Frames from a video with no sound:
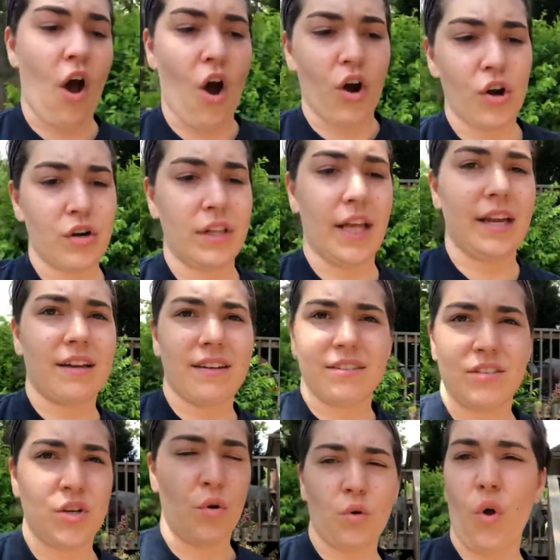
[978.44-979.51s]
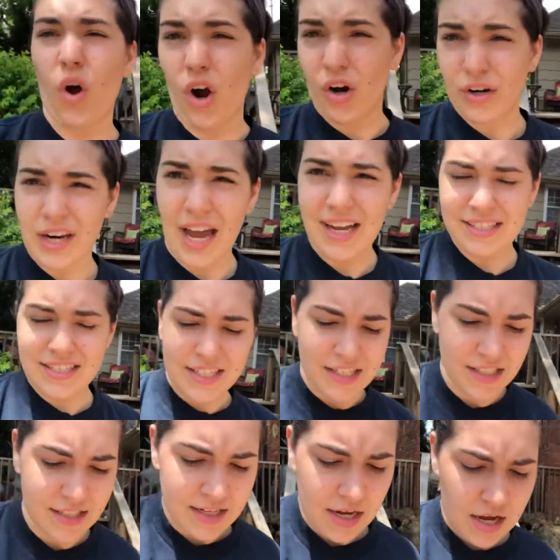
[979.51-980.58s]
are like total hard
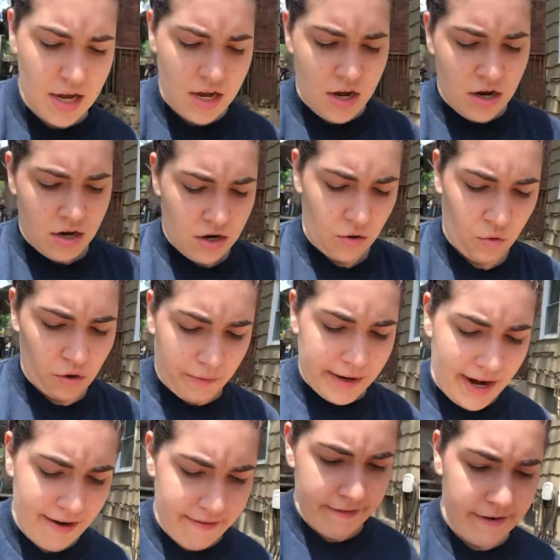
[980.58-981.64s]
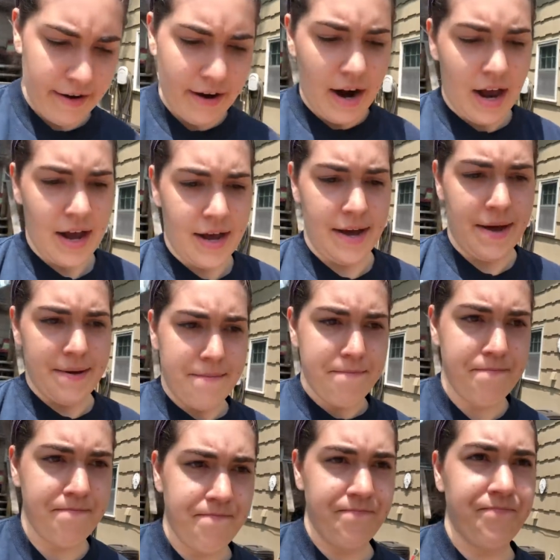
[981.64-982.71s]
asses or whatever,
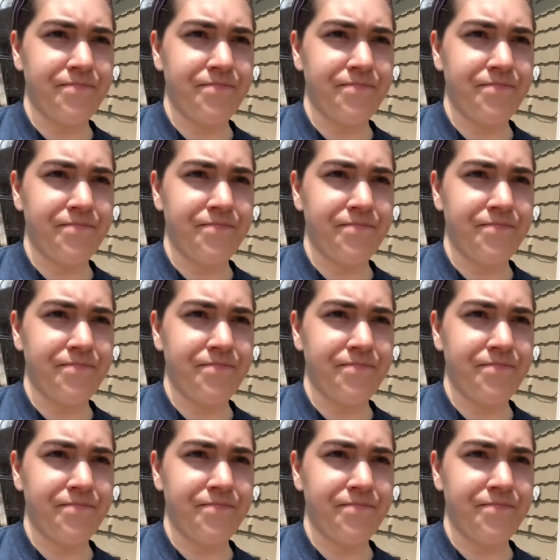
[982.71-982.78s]
um,